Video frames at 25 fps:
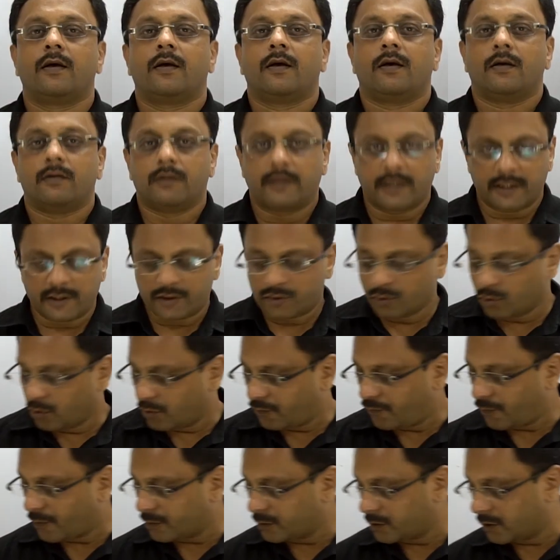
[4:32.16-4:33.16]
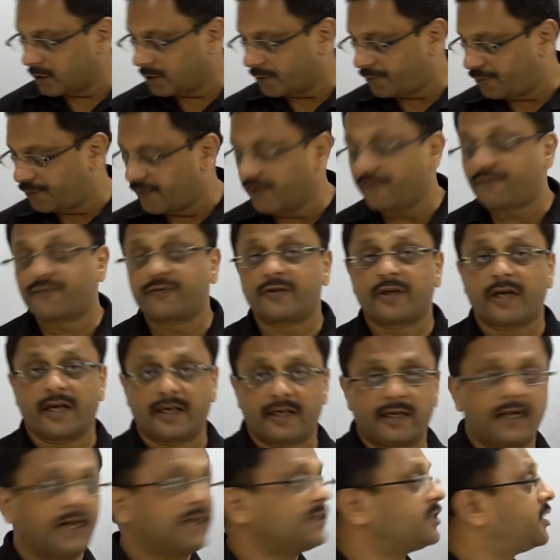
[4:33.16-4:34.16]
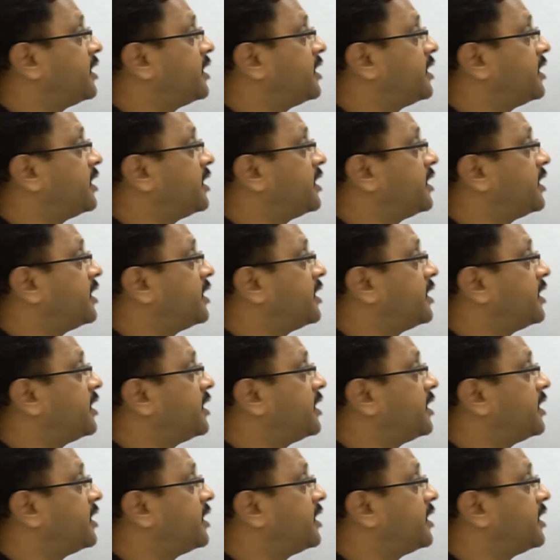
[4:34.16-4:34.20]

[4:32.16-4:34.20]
Let us go for the fifth and last